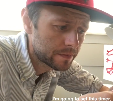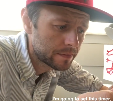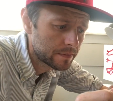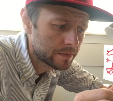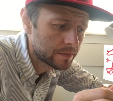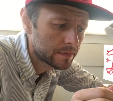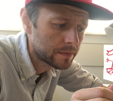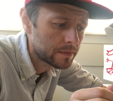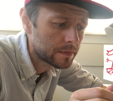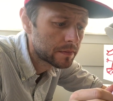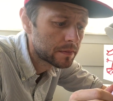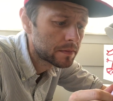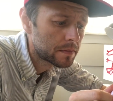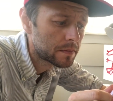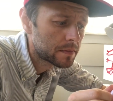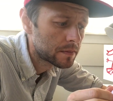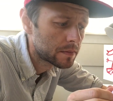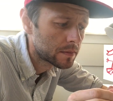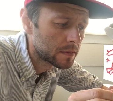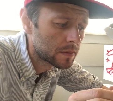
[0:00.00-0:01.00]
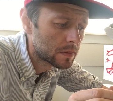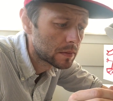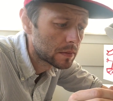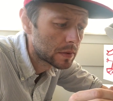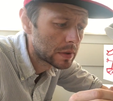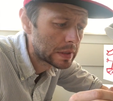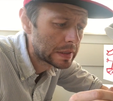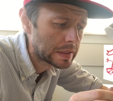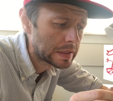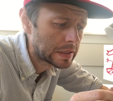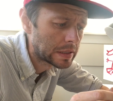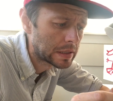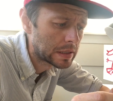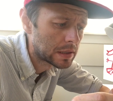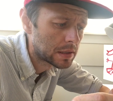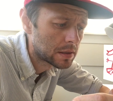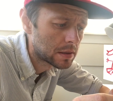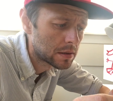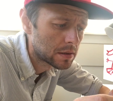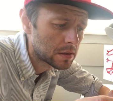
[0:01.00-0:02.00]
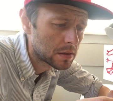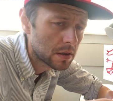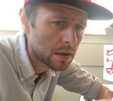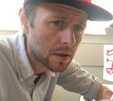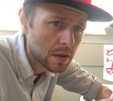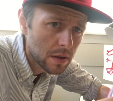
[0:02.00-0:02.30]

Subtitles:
Nobody speaks.